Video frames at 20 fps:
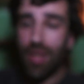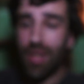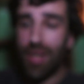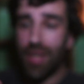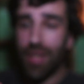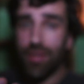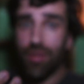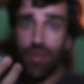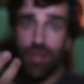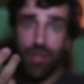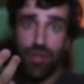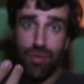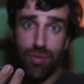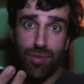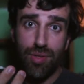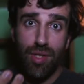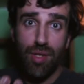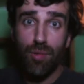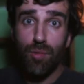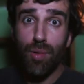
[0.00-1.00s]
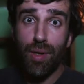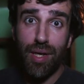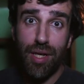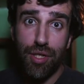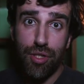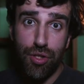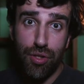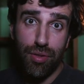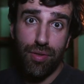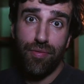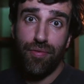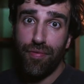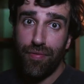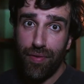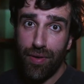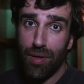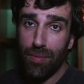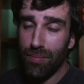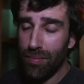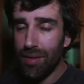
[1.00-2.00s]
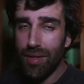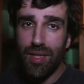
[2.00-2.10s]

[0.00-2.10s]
and I only use it when I shoot film.